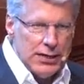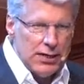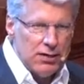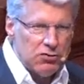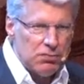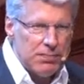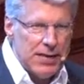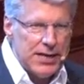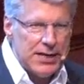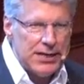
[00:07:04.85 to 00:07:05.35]
it
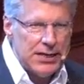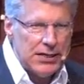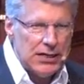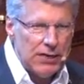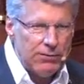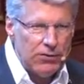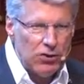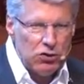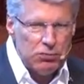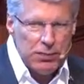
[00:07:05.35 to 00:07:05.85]
doesn't make any
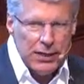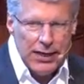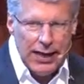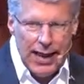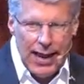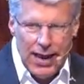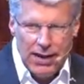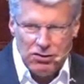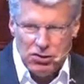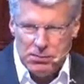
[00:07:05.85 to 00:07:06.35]
difference, but it
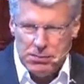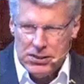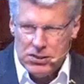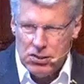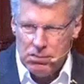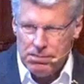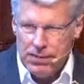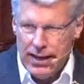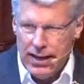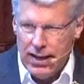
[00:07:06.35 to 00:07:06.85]
has to be
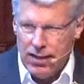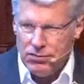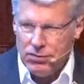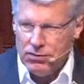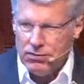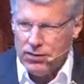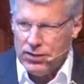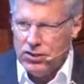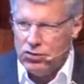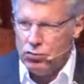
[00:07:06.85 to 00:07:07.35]
the path
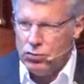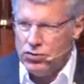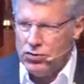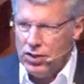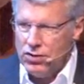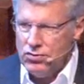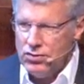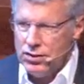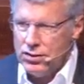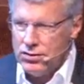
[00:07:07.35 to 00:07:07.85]
of least
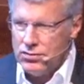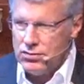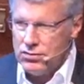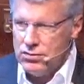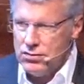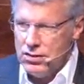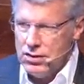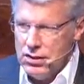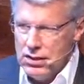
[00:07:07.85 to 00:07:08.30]
resistance.